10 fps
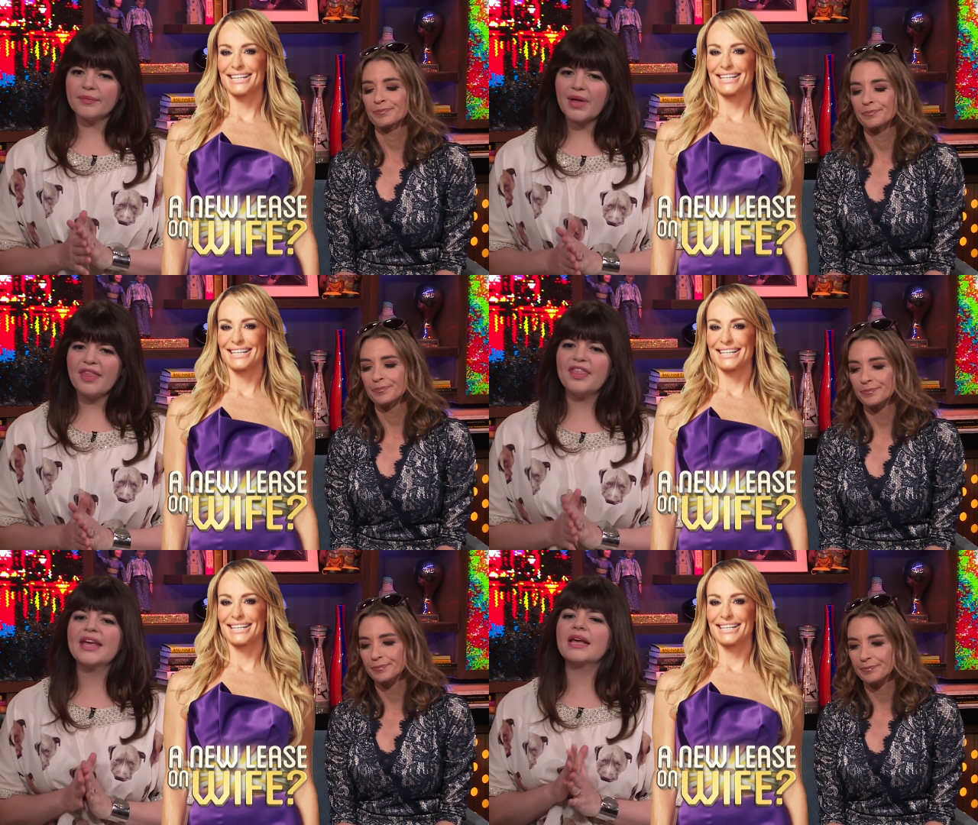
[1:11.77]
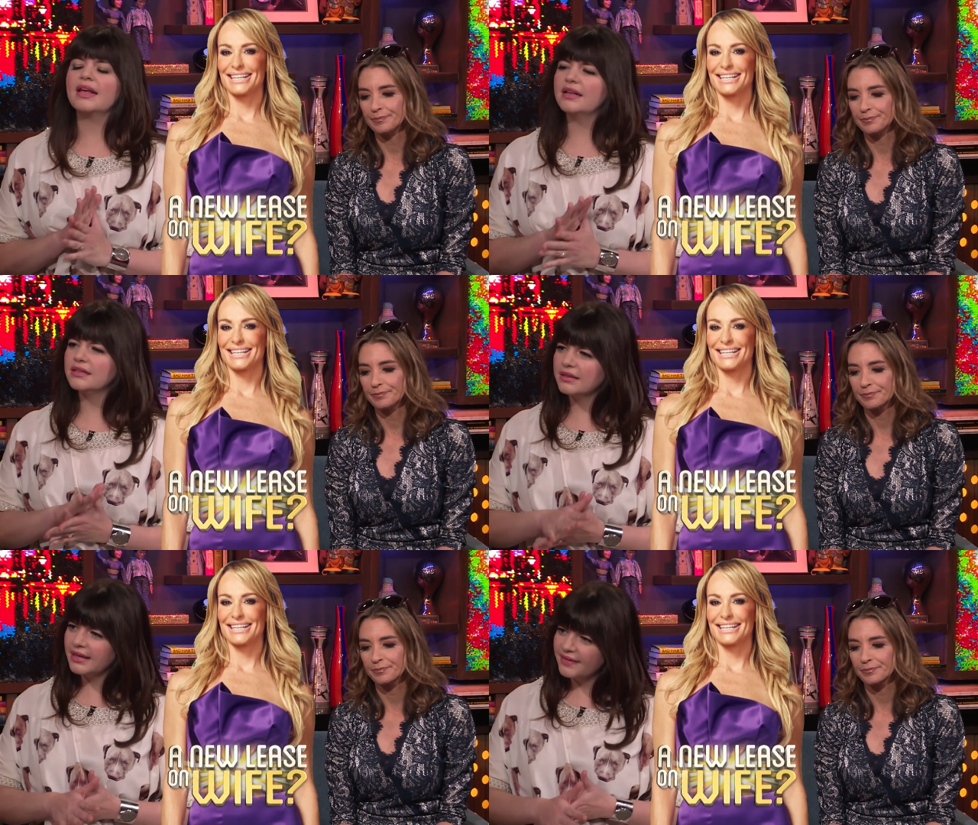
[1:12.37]
Speaker 1: I think
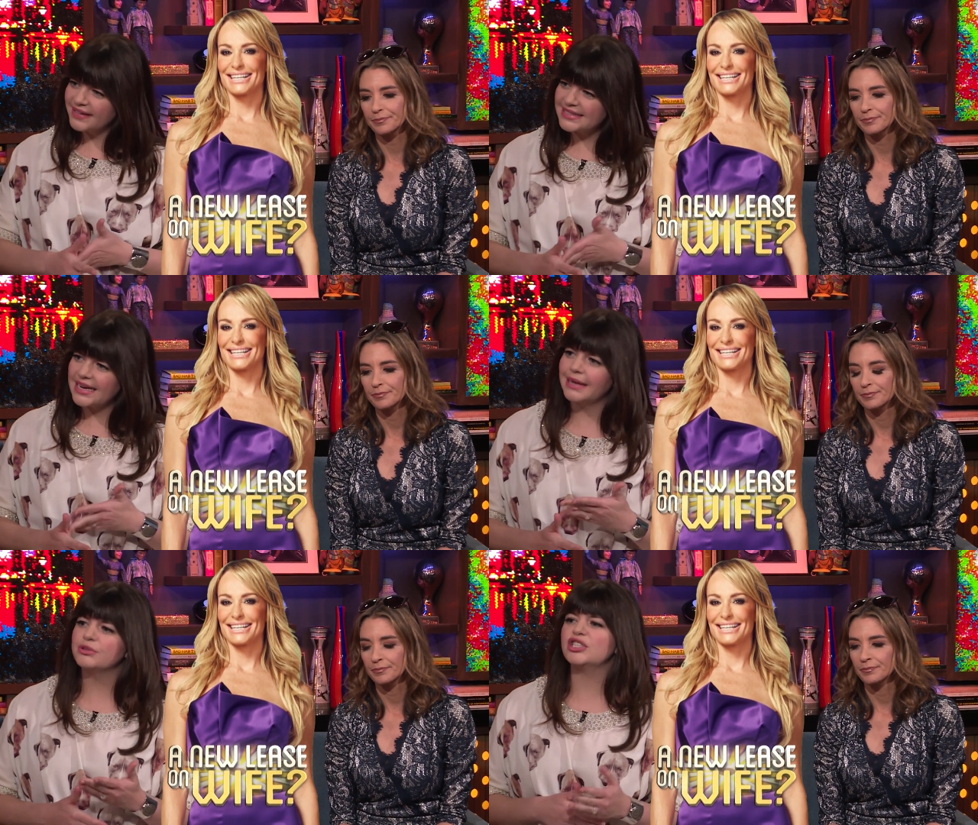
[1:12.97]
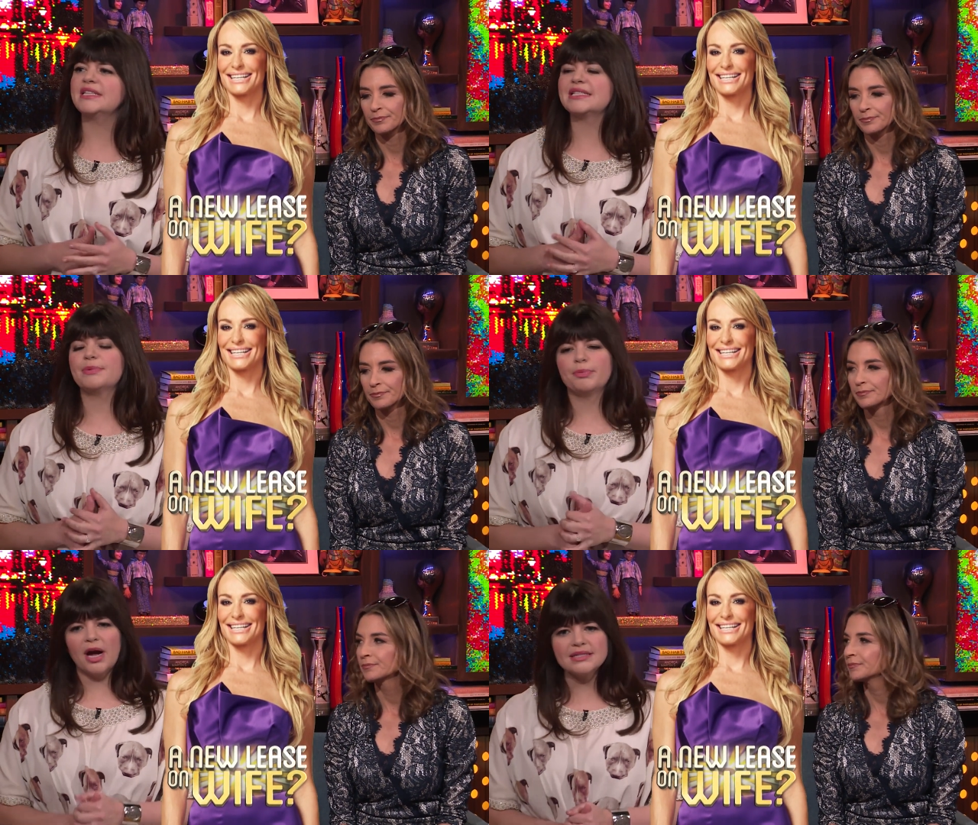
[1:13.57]
in this time she needs to
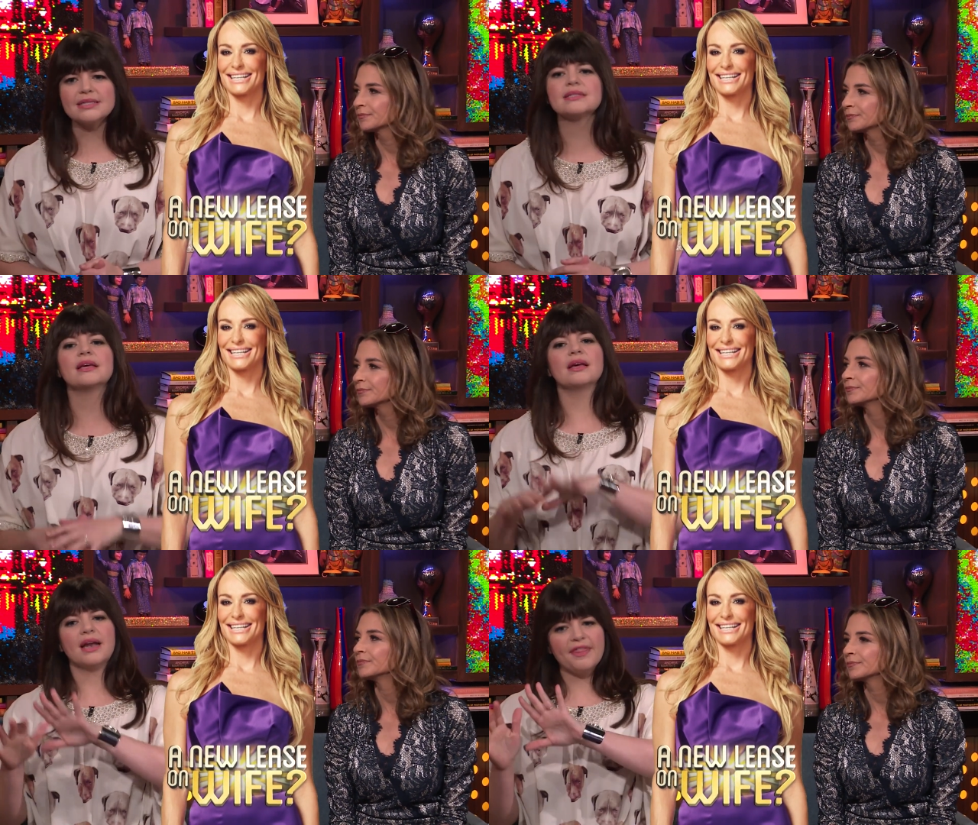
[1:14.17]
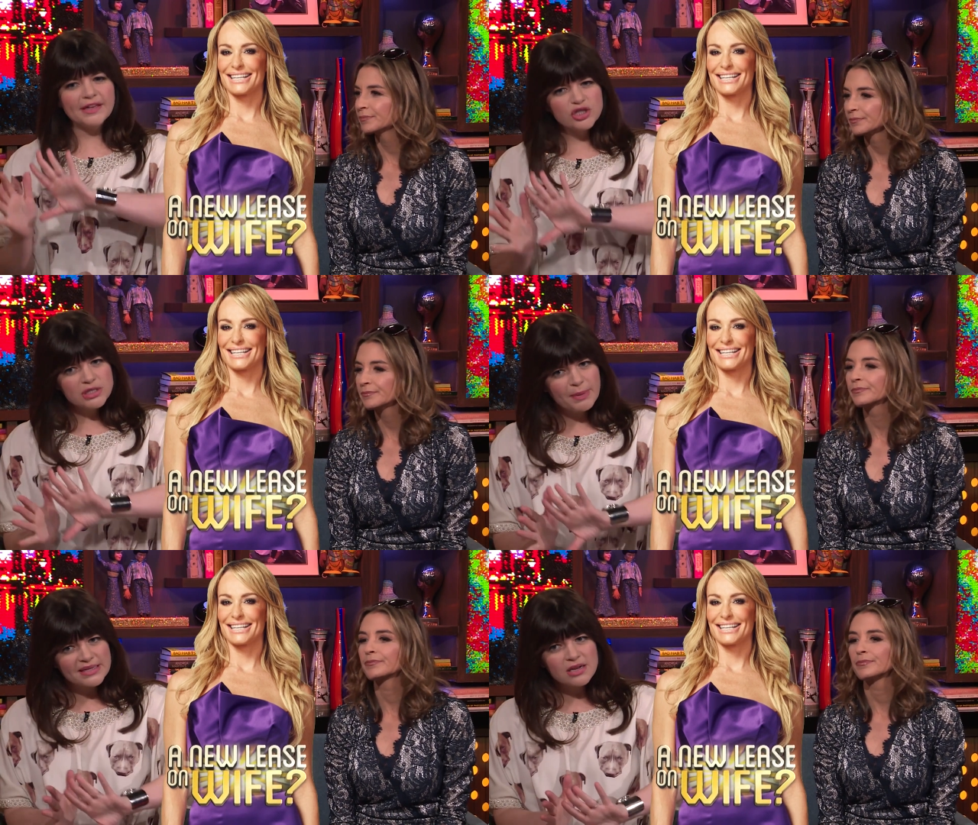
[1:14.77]
be processing, and I think
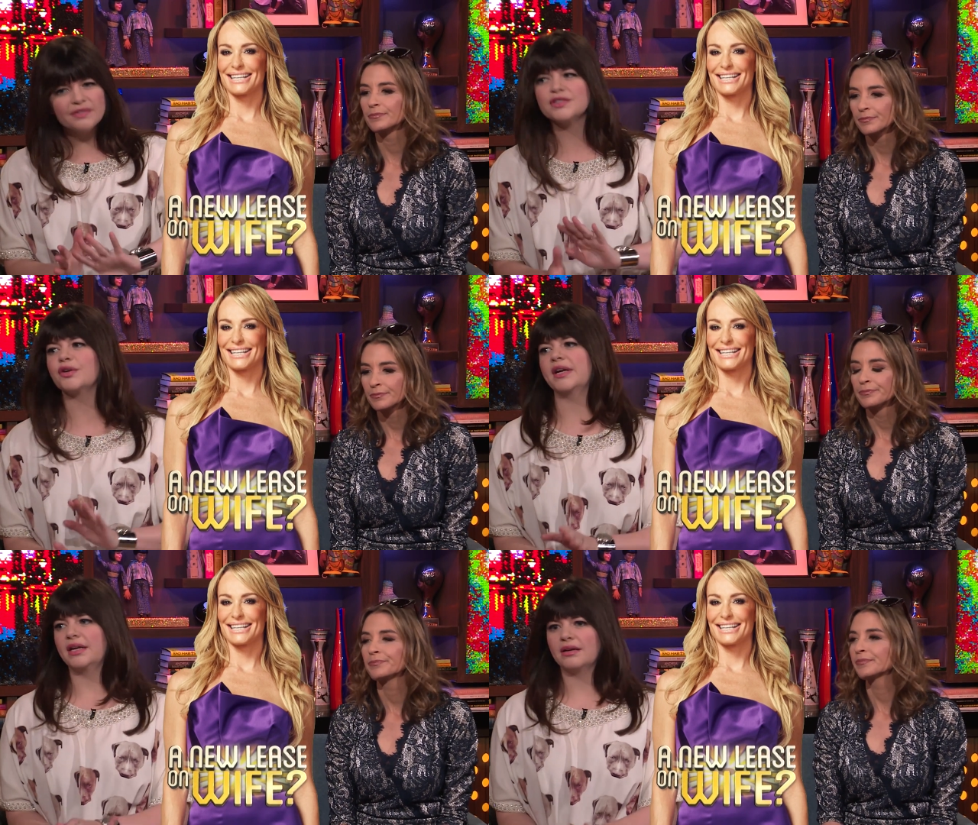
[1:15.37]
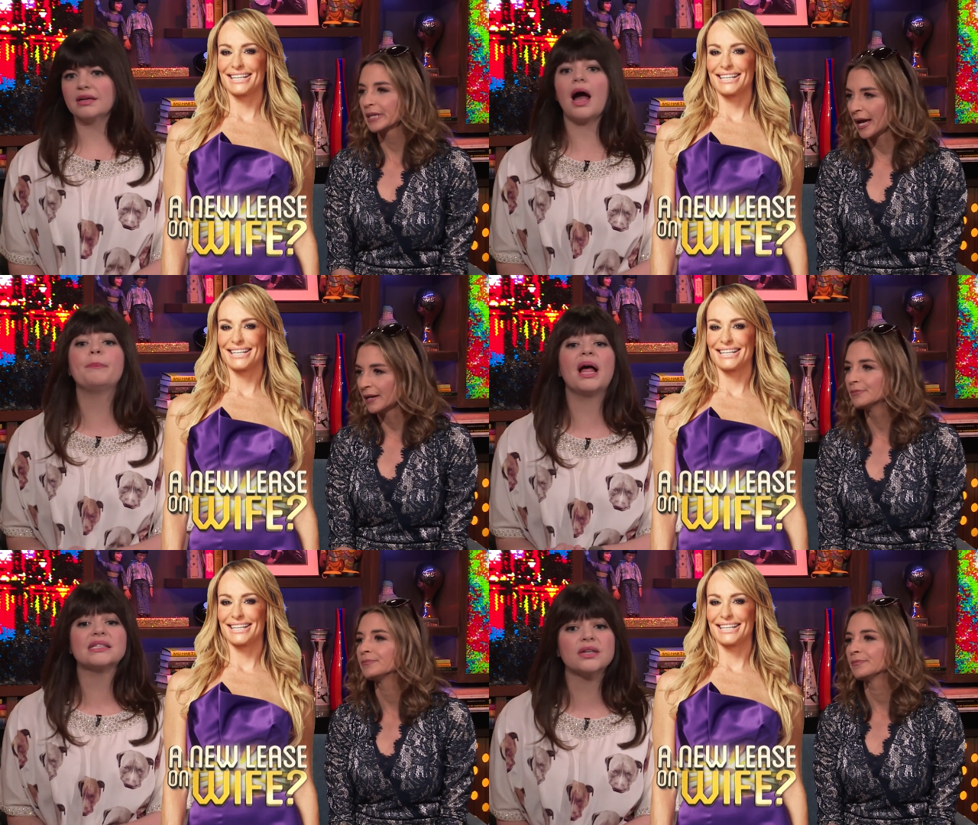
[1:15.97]
she's best off screen. Okay.
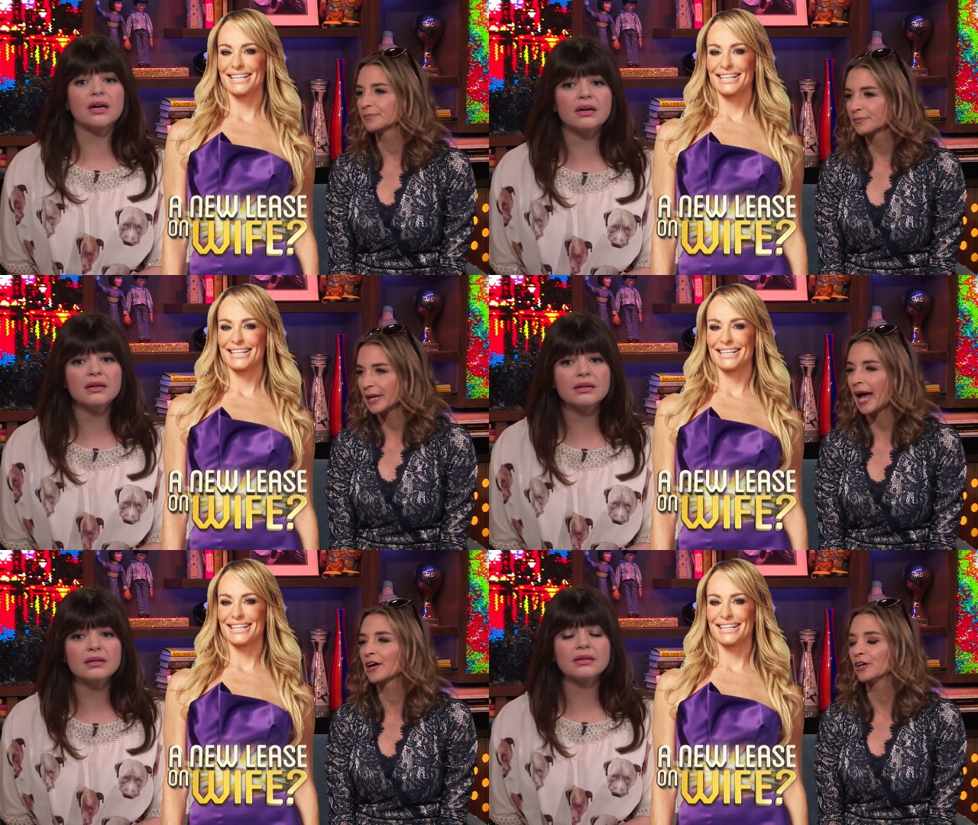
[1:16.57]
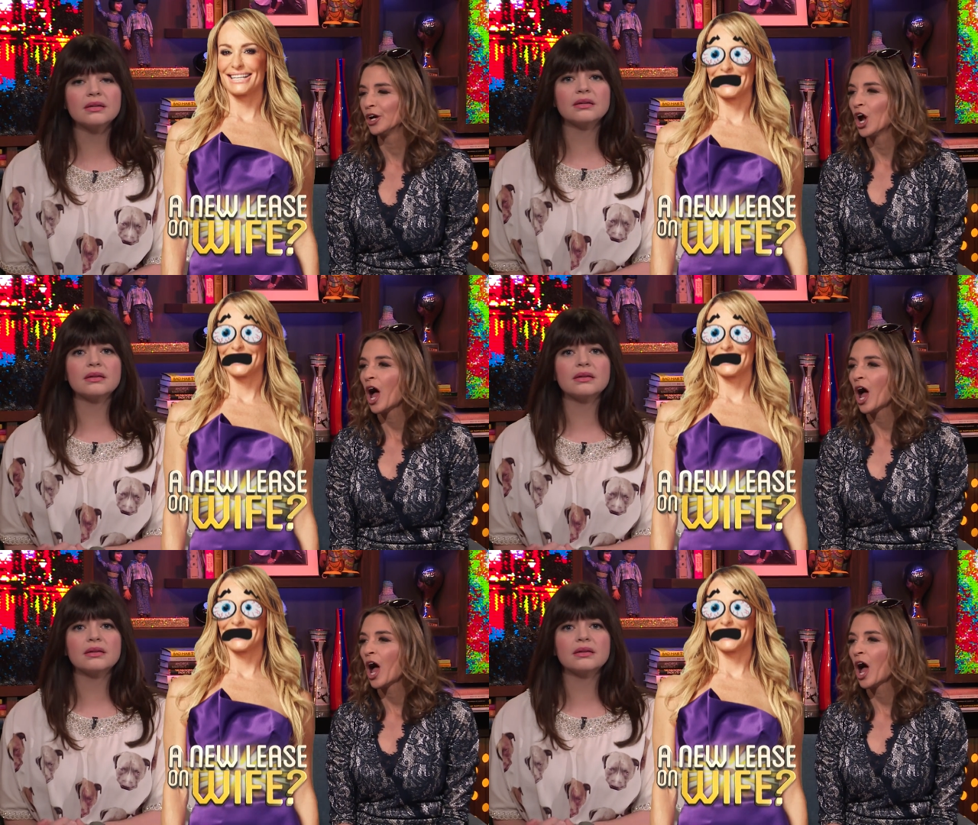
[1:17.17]
Speaker 2: God bless her. Yes. Very good.